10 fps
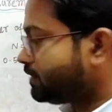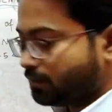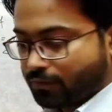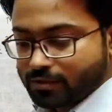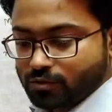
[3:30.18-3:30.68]

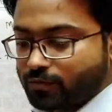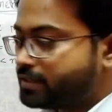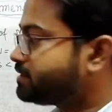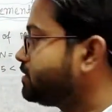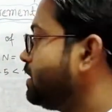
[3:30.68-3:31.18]
First one
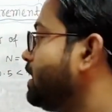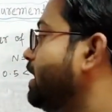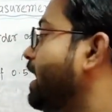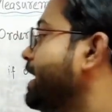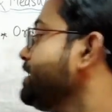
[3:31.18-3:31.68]
is
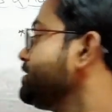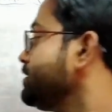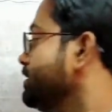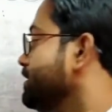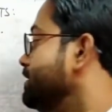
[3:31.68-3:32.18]
light
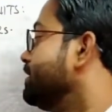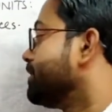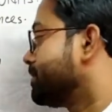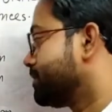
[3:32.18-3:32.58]
year.